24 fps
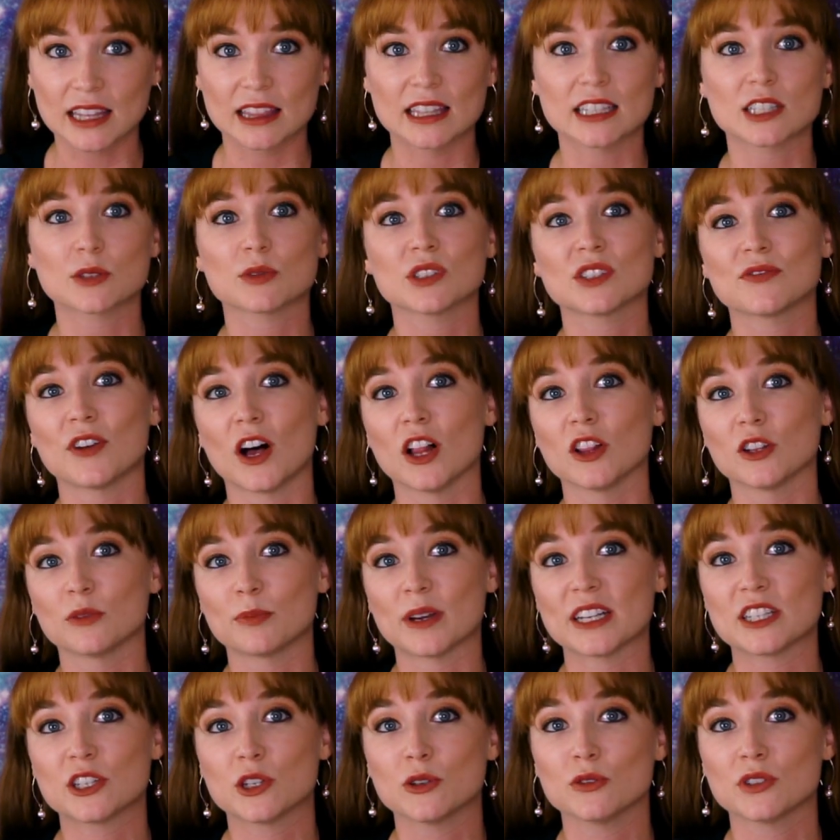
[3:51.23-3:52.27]
This was followed
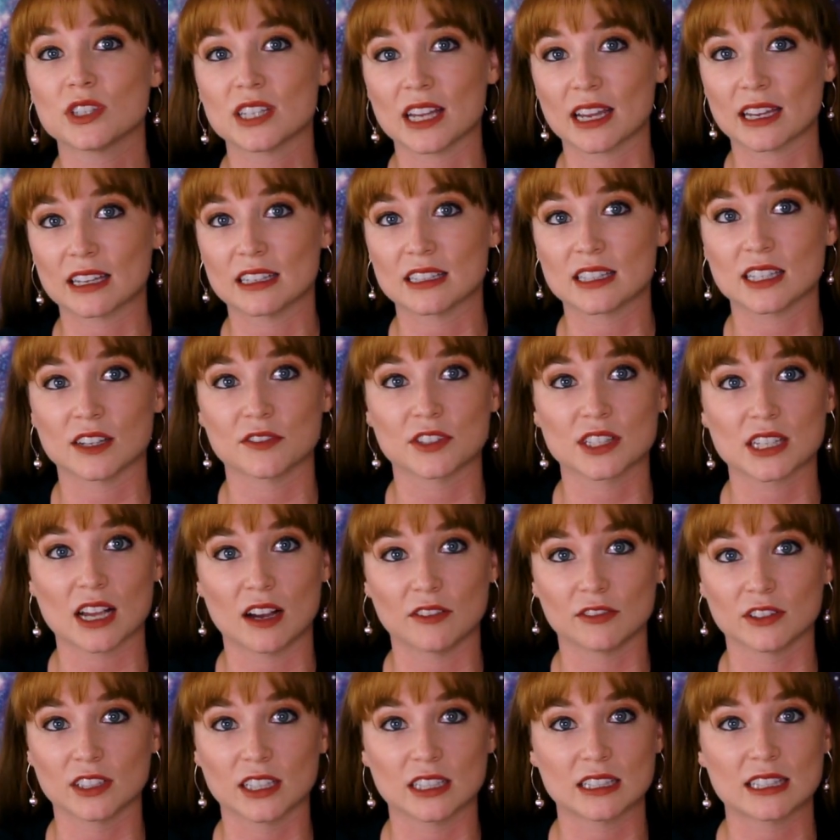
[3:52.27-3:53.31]
by 2 seconds of
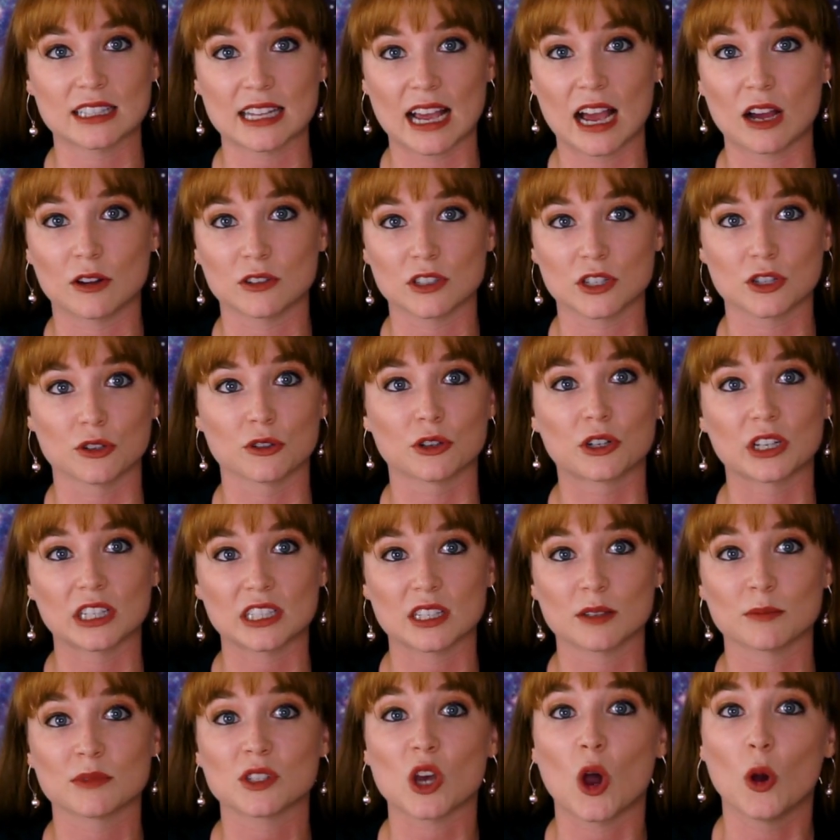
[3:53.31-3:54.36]
scuffling sounds through
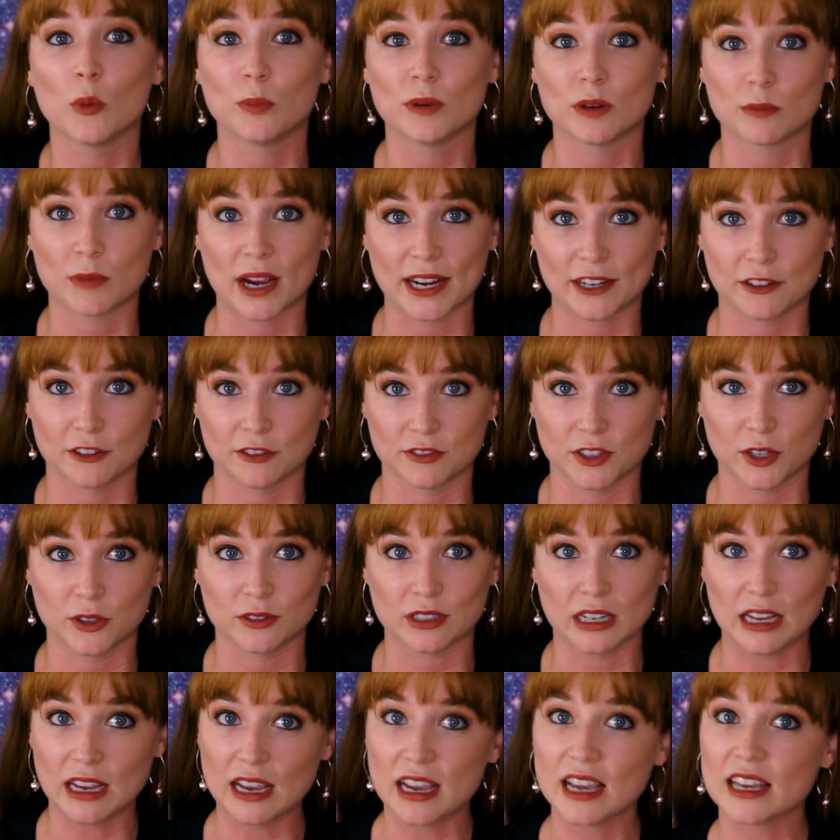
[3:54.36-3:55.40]
Grissom's open
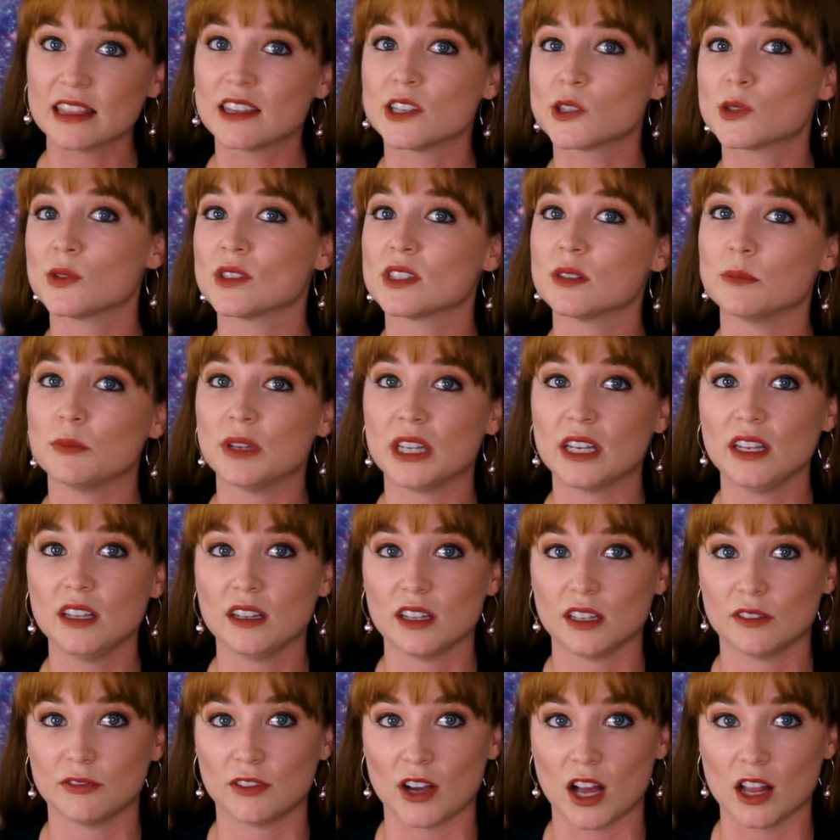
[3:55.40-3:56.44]
microphone. This was
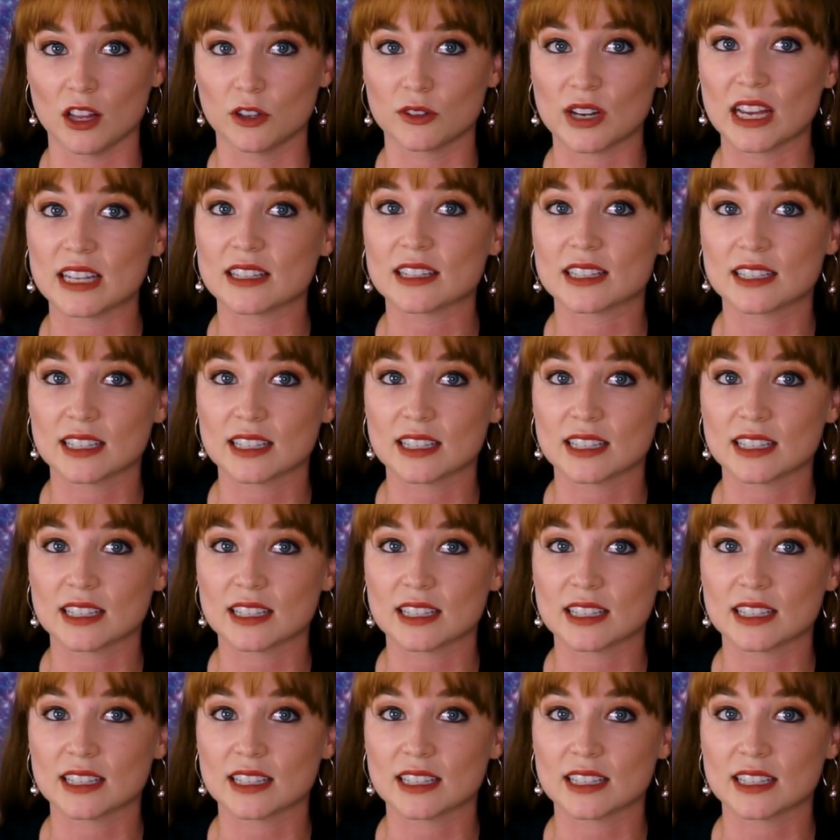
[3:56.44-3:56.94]
immediately followed at